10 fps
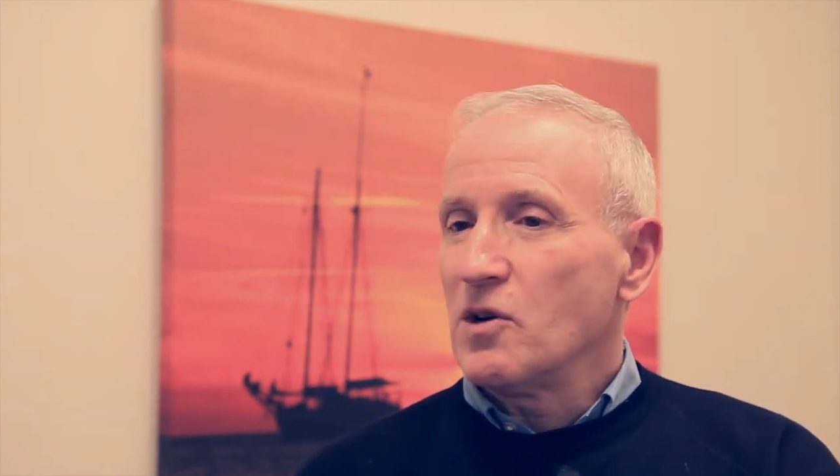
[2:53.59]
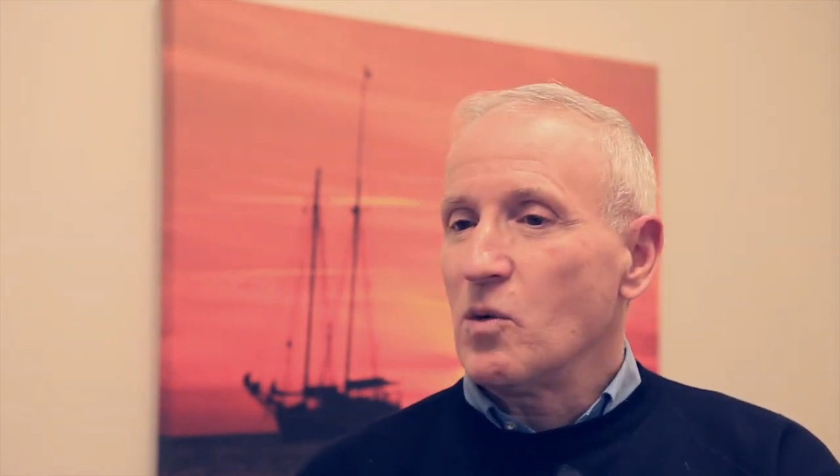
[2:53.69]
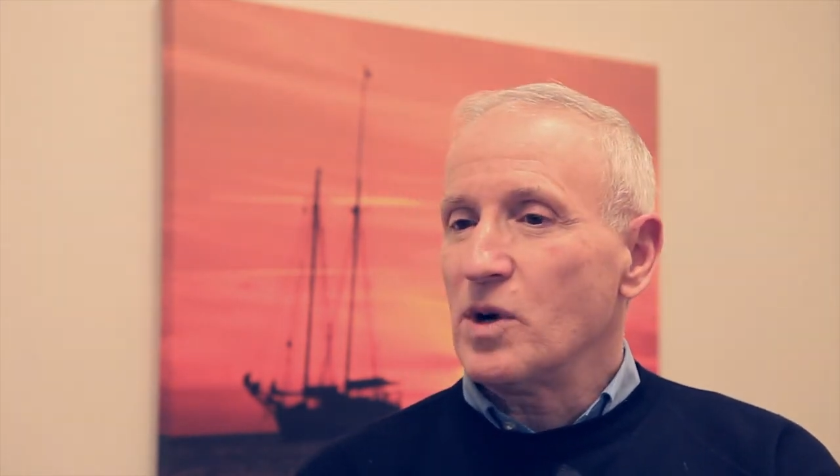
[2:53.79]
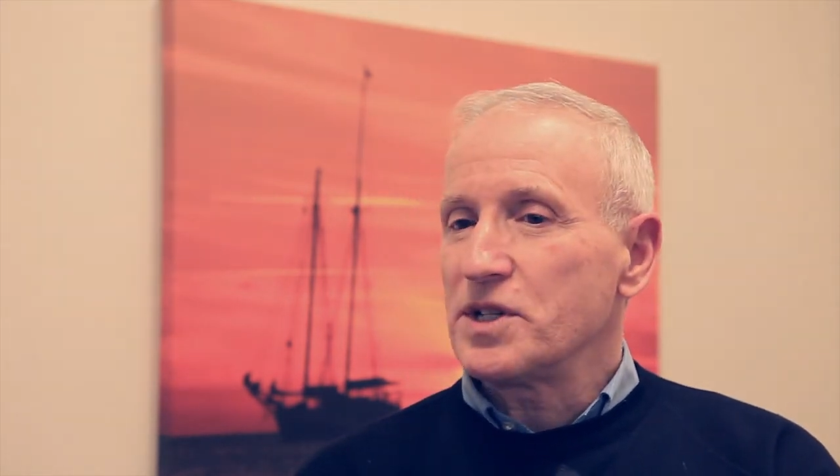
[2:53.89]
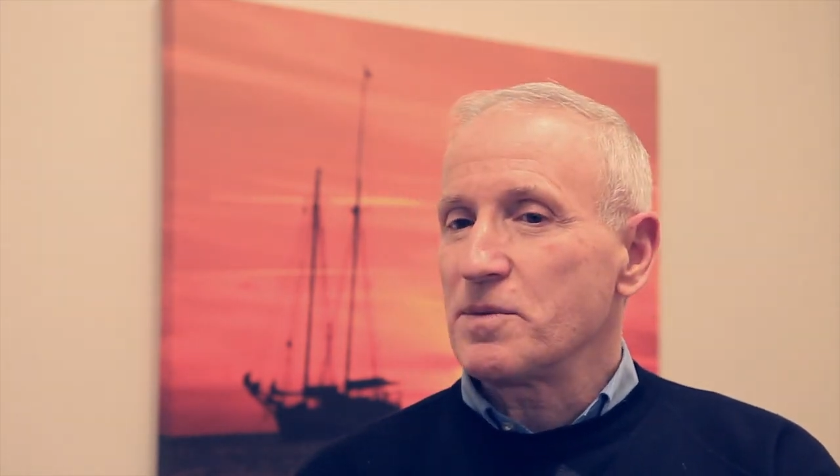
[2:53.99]

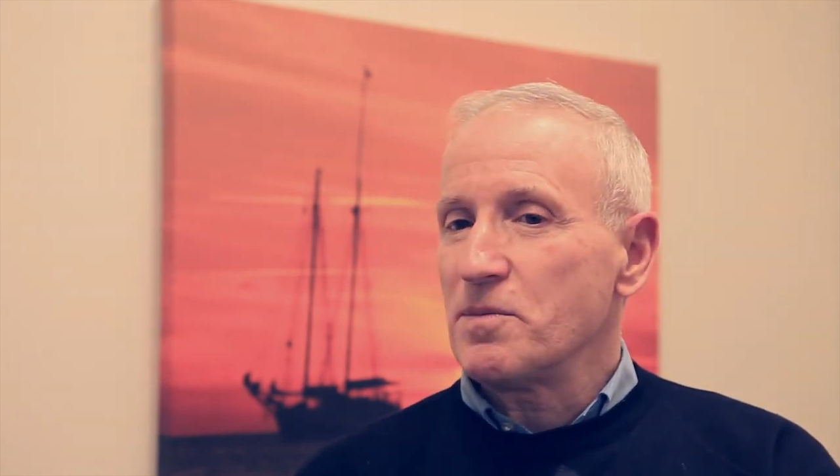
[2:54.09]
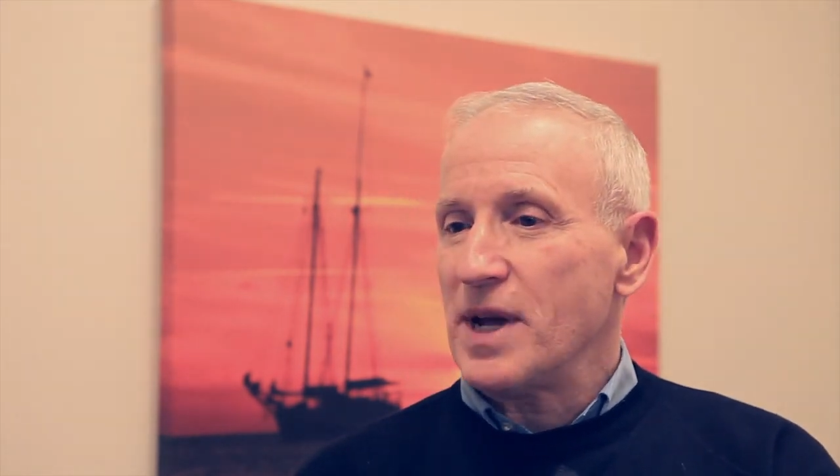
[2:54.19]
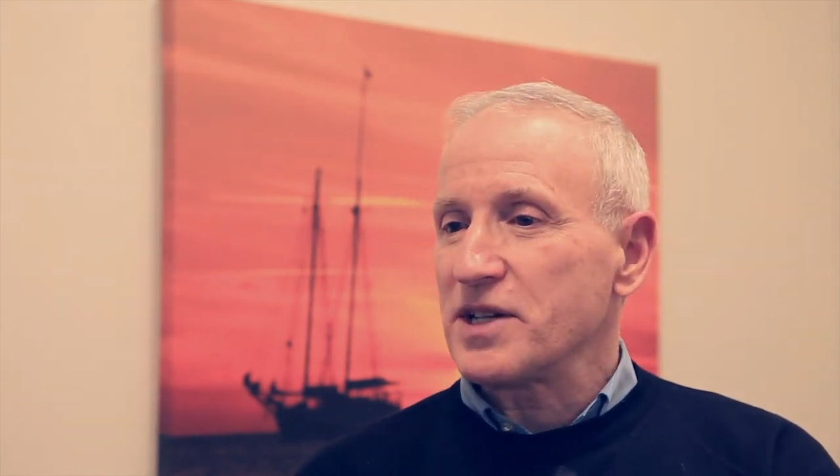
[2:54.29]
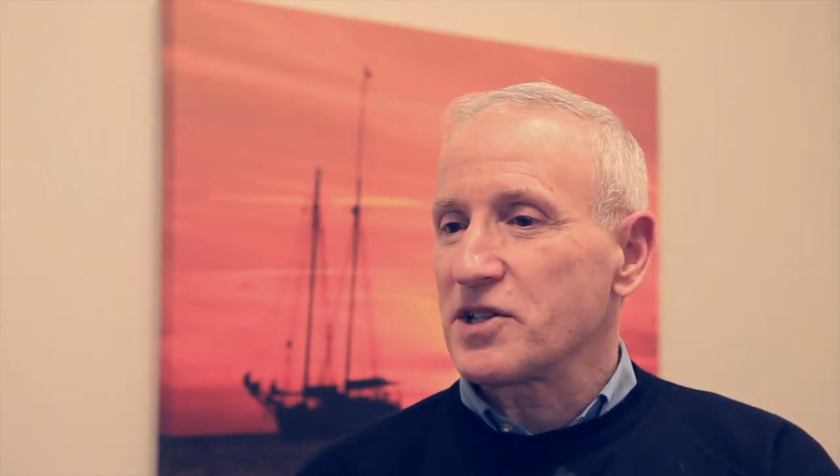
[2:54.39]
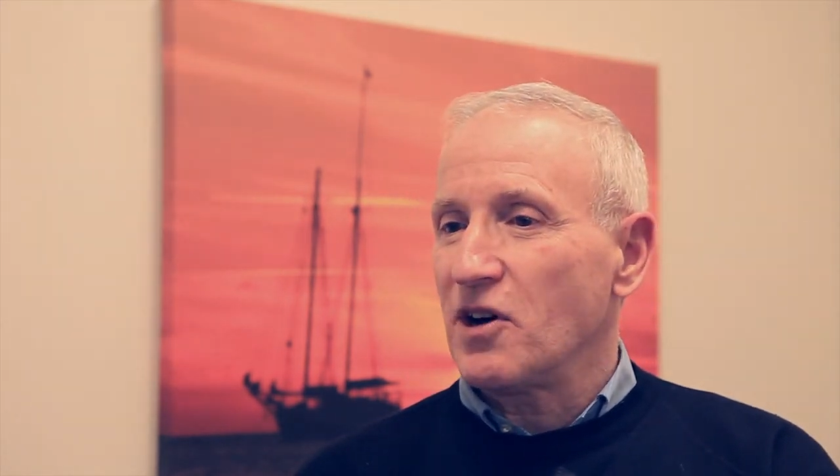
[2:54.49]
was
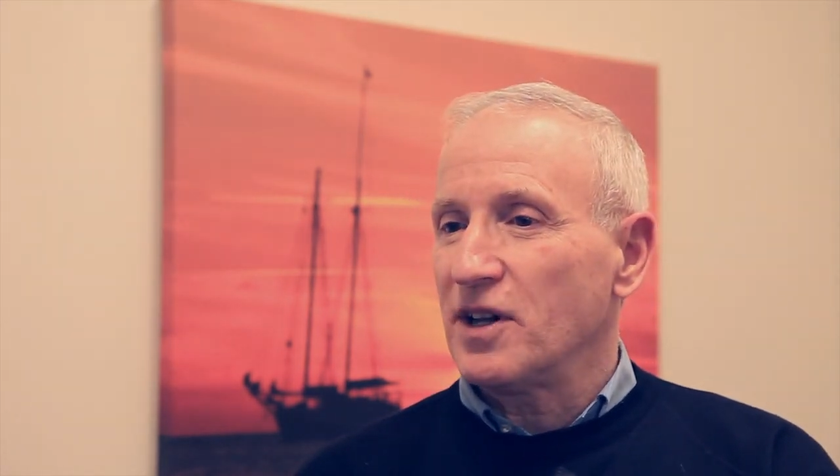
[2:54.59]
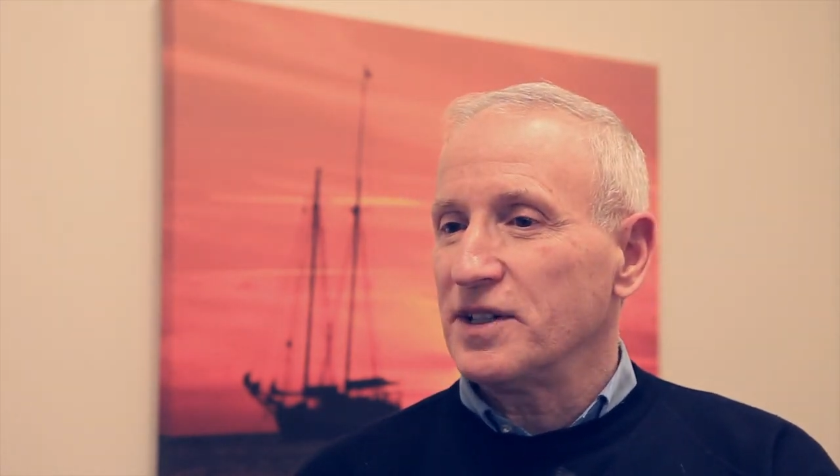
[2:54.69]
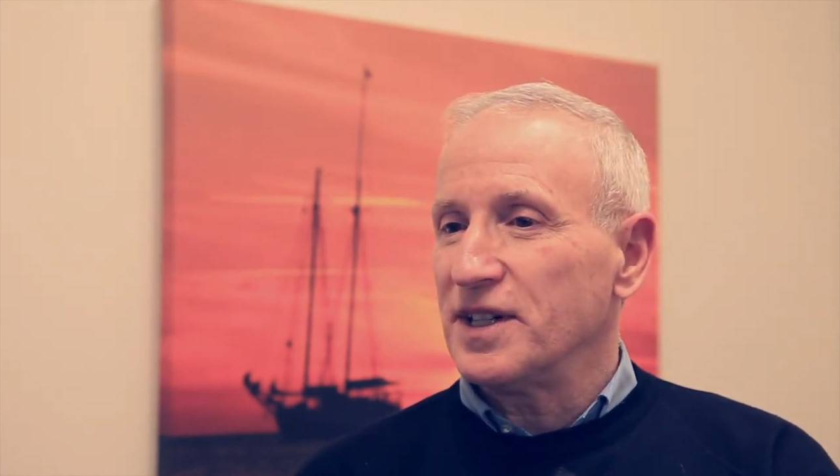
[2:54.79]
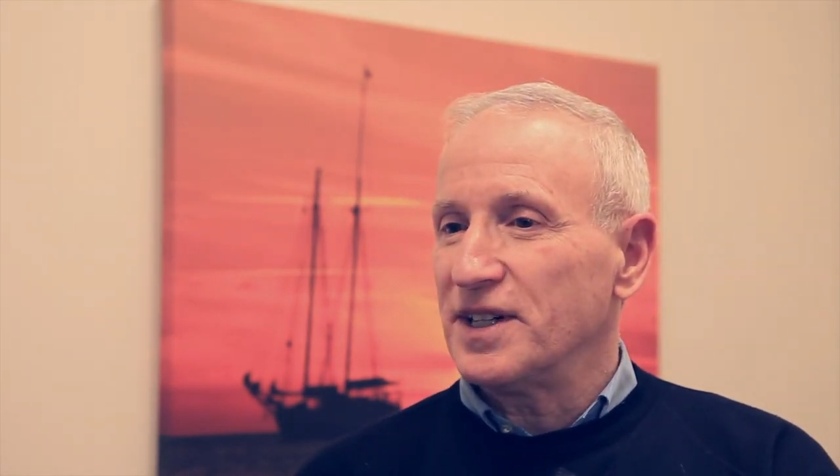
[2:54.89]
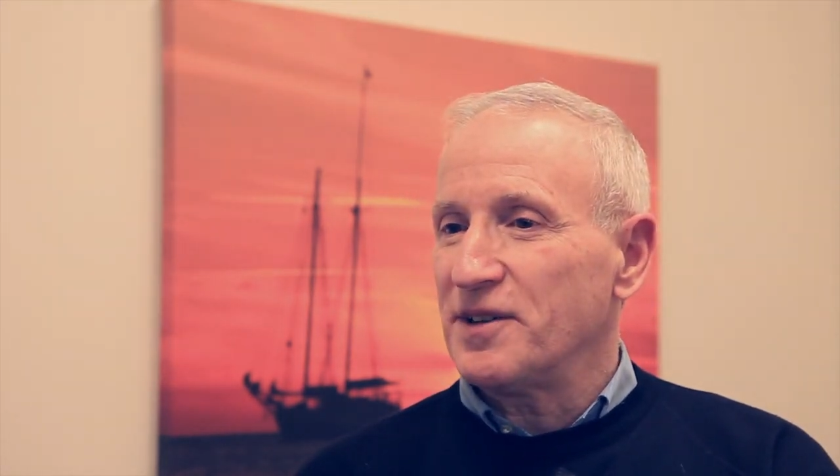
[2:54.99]
based
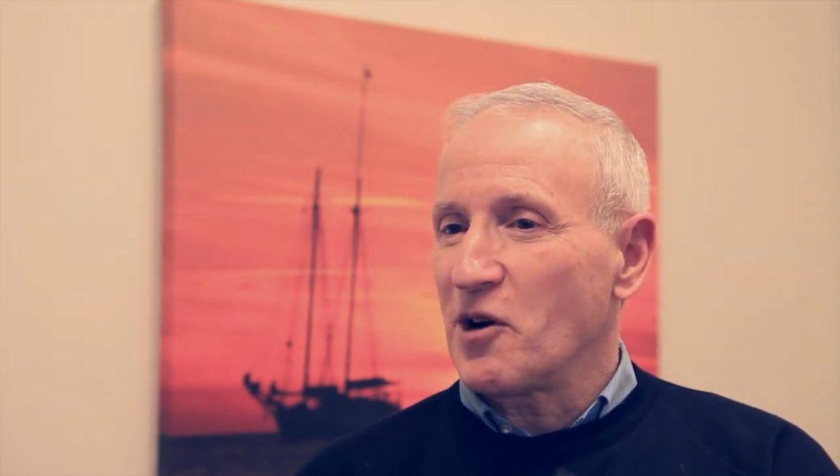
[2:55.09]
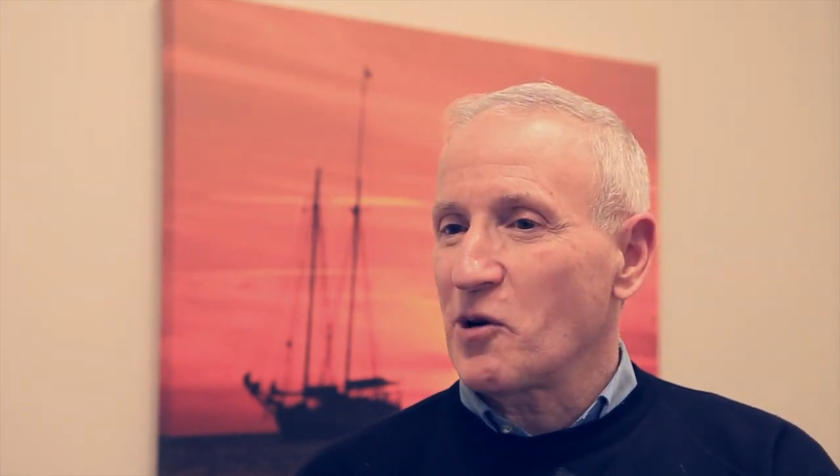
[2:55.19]
on our